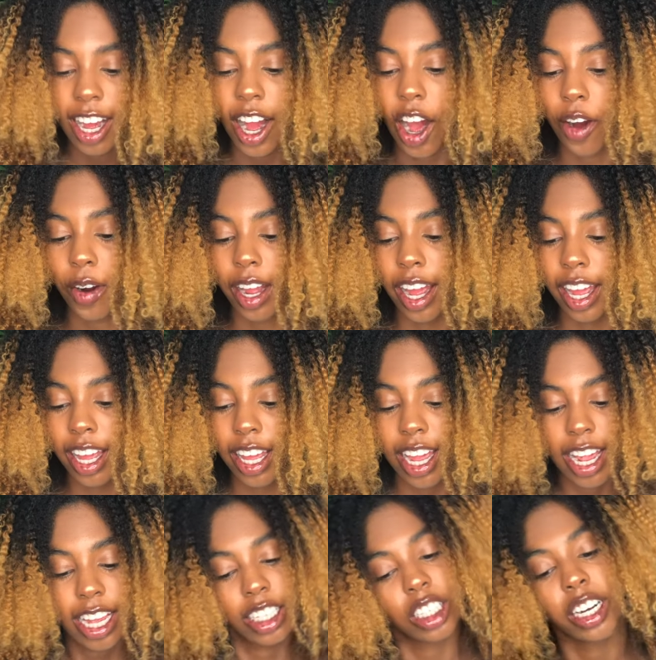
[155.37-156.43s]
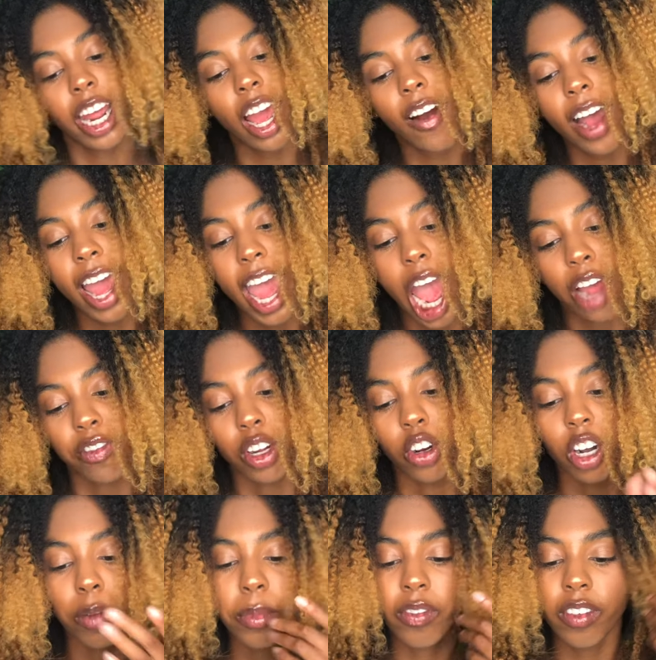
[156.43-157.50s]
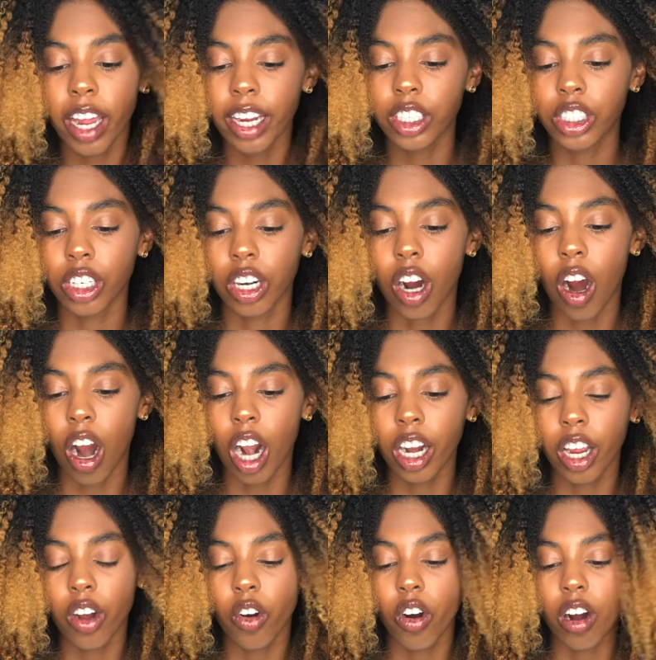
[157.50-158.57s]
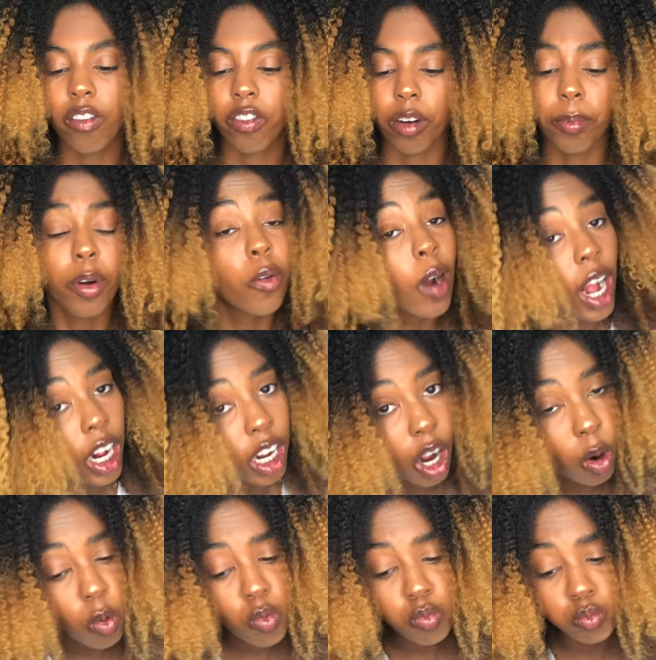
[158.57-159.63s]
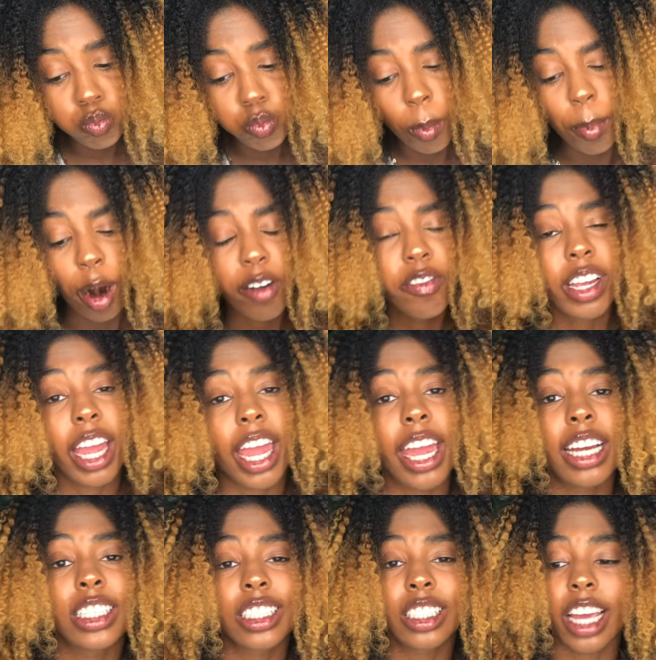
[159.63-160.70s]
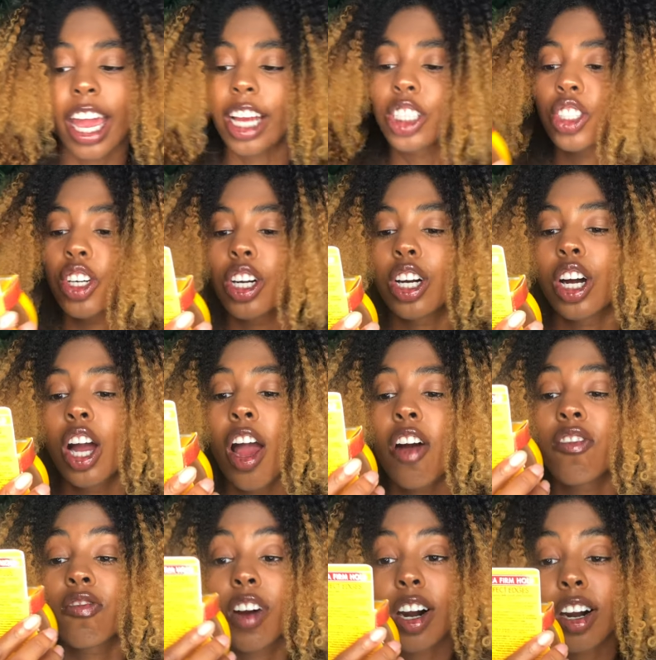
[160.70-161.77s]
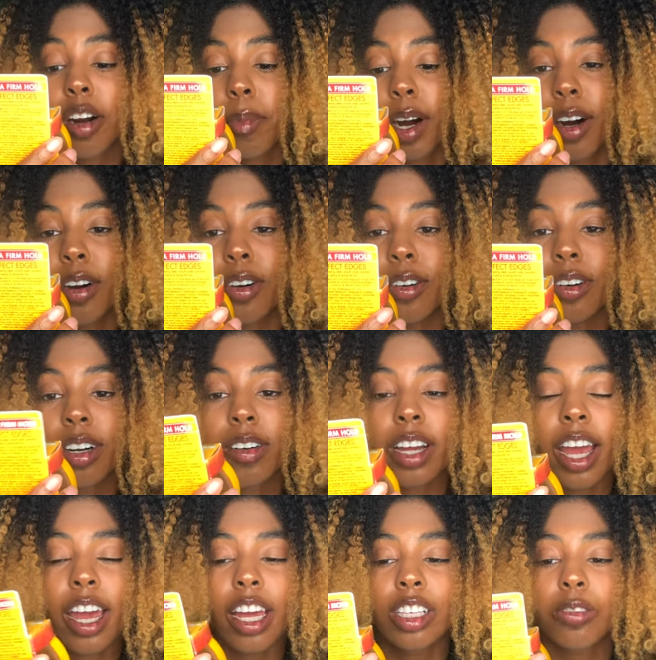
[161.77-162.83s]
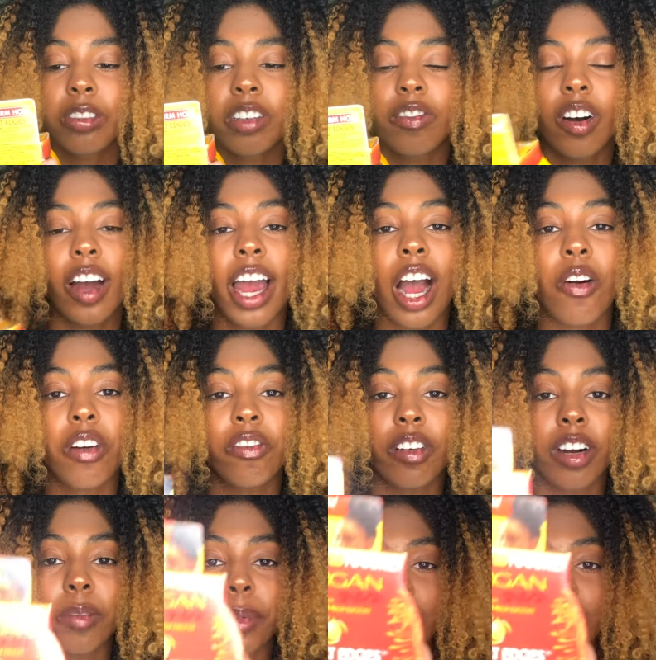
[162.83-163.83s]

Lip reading: Okay, so now I have the Cream of Nature Argan Oil from Morocco. Perfect edges, extra firm hold. Okay, 24-hour firm